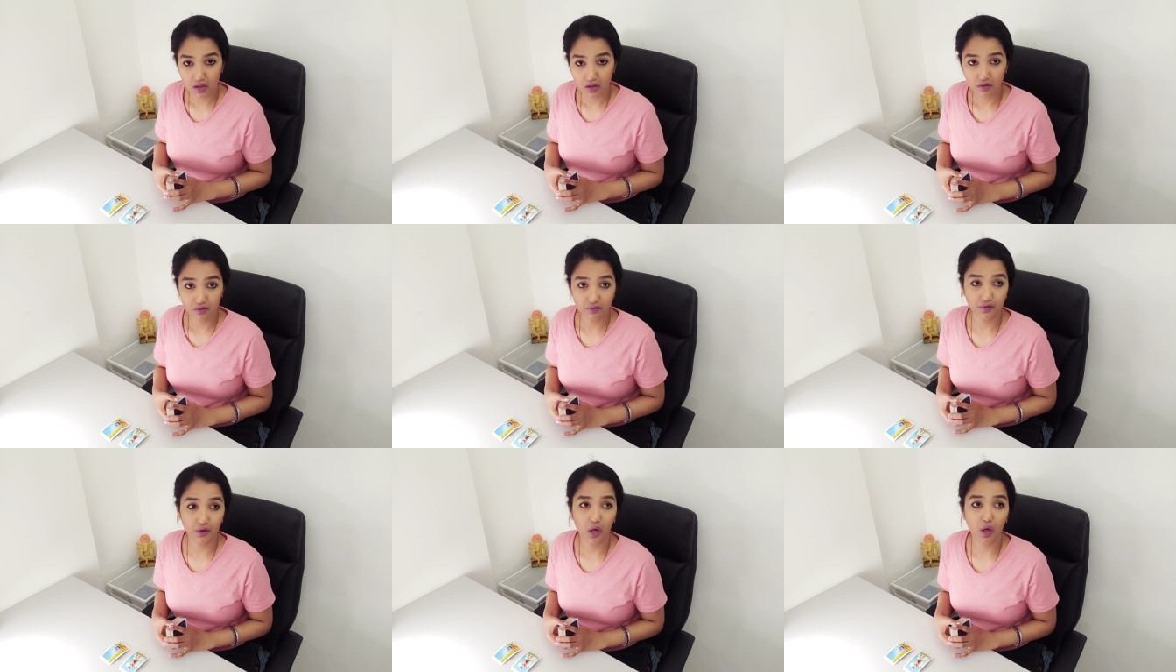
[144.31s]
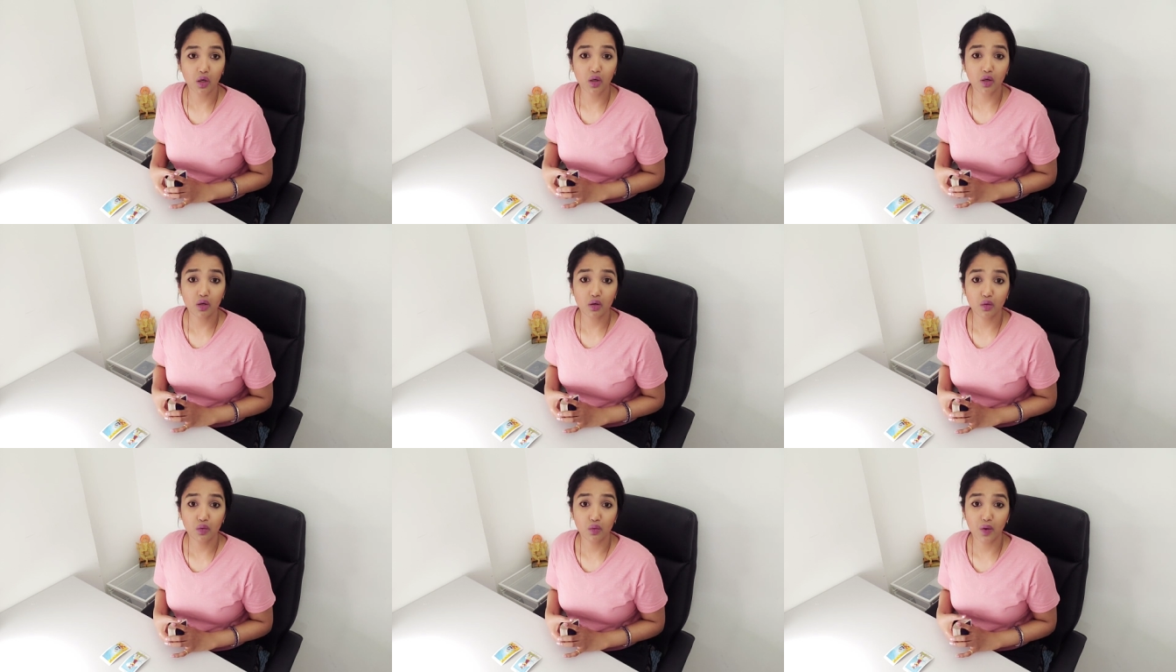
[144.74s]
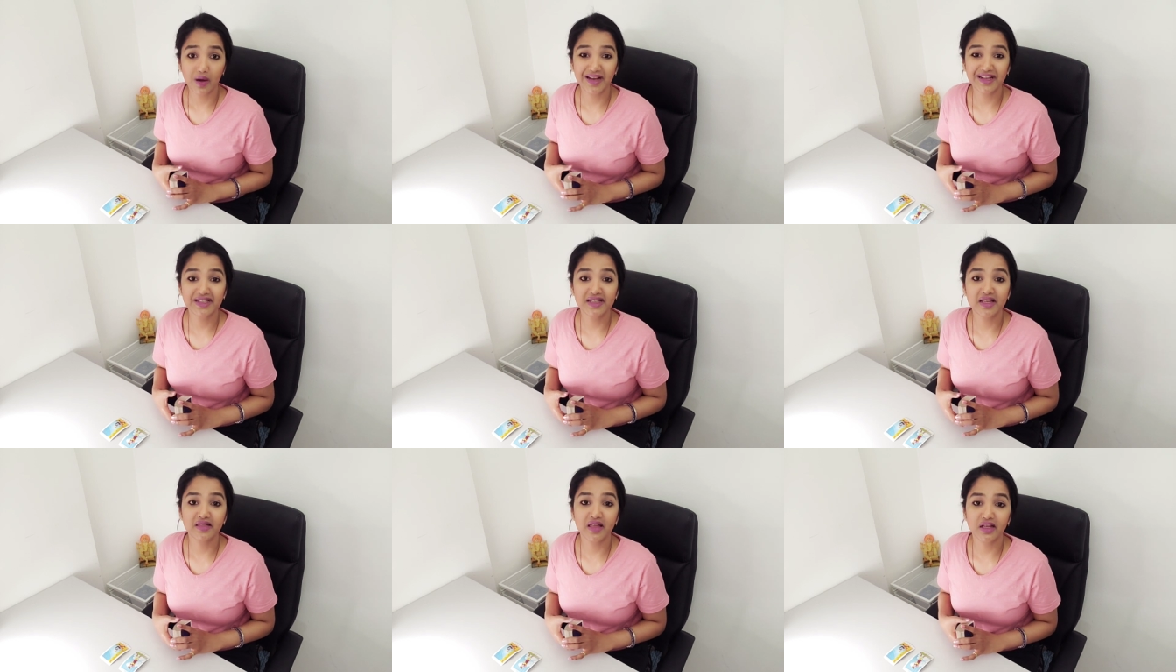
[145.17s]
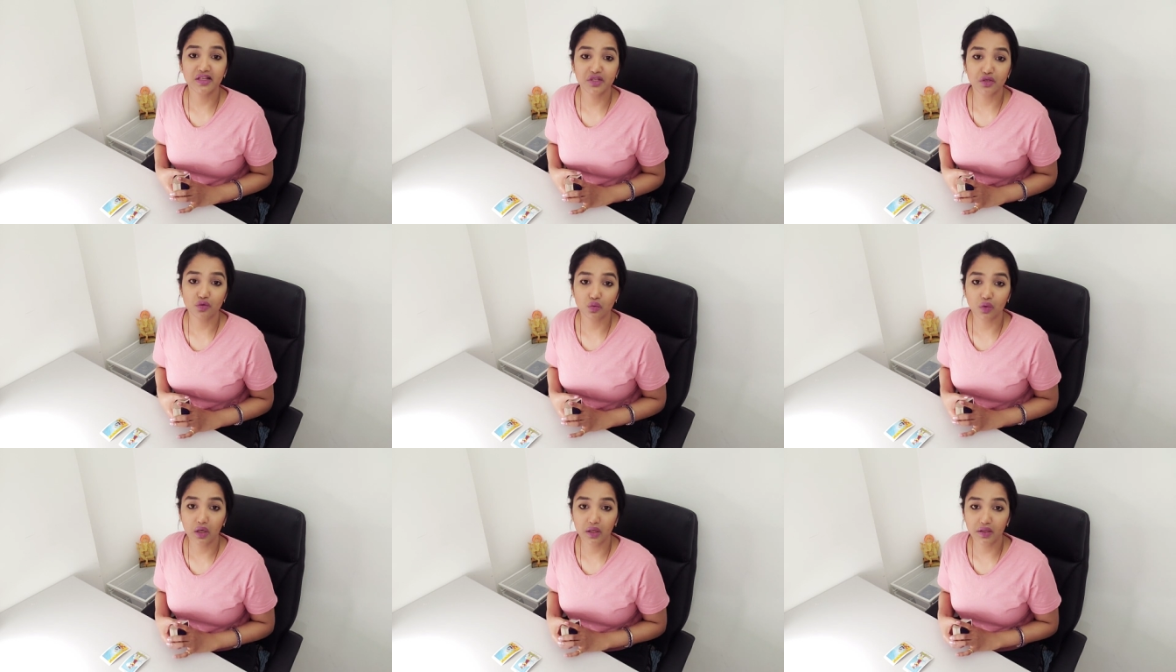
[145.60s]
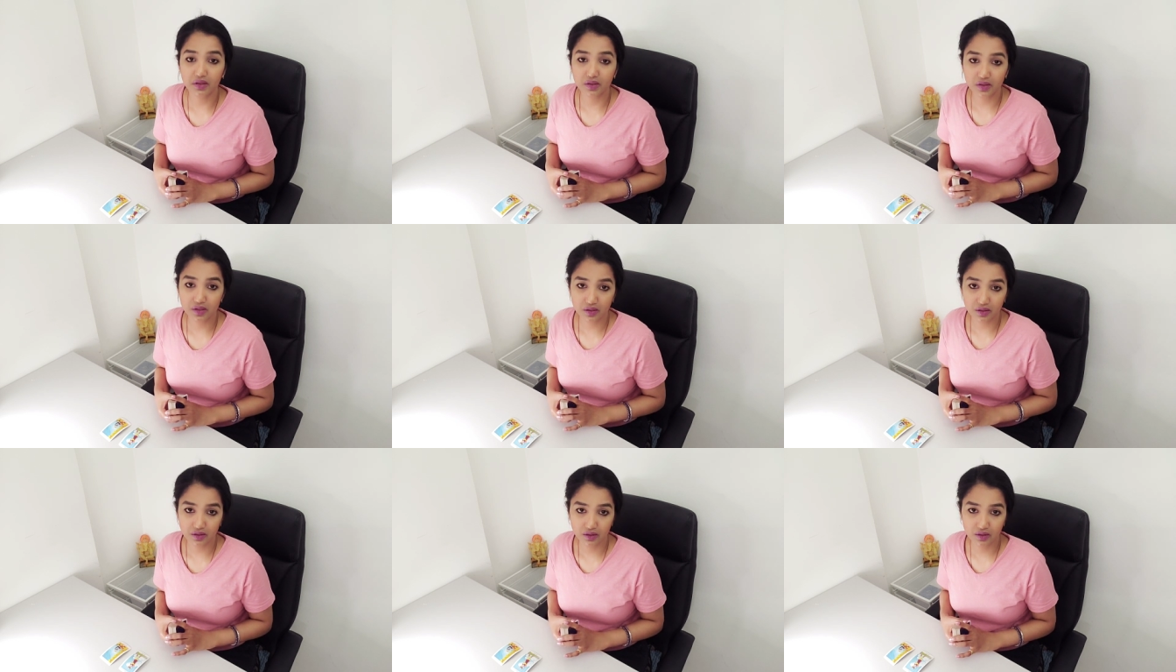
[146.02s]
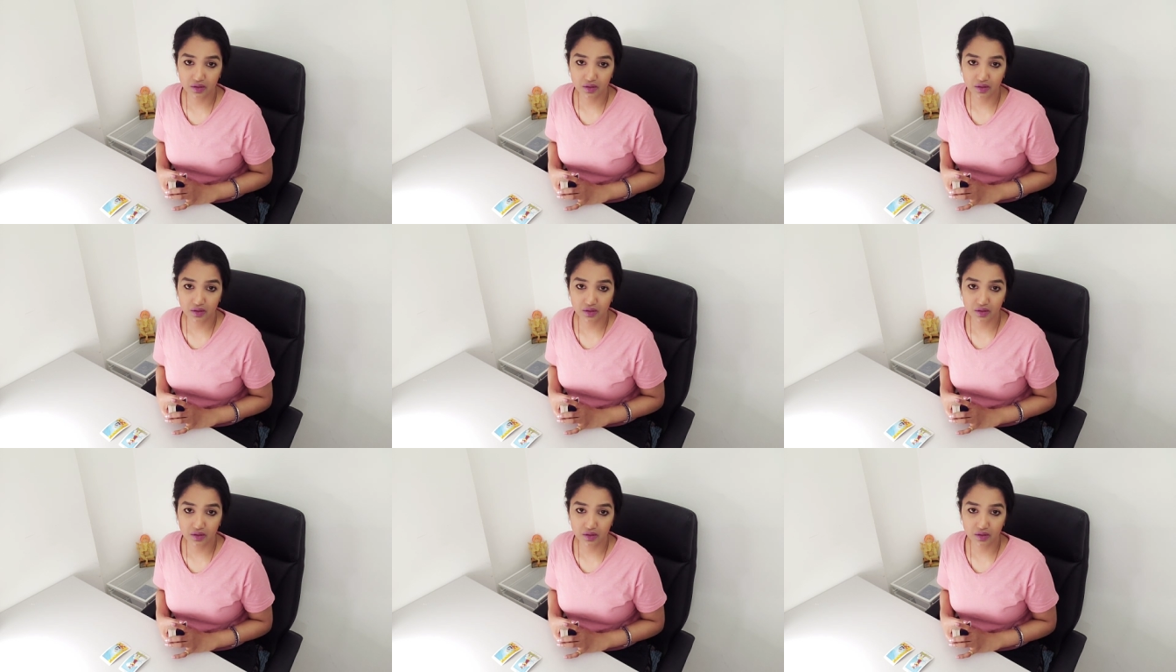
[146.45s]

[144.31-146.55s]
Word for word: for what is it that you want.